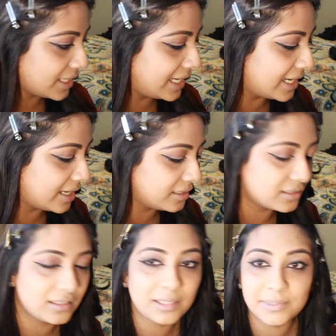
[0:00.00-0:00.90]

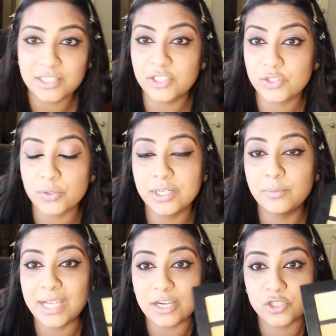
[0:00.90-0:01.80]
And let me tell you a story.
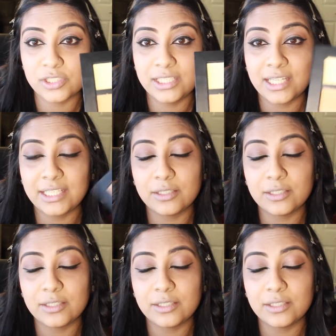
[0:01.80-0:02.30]
We actually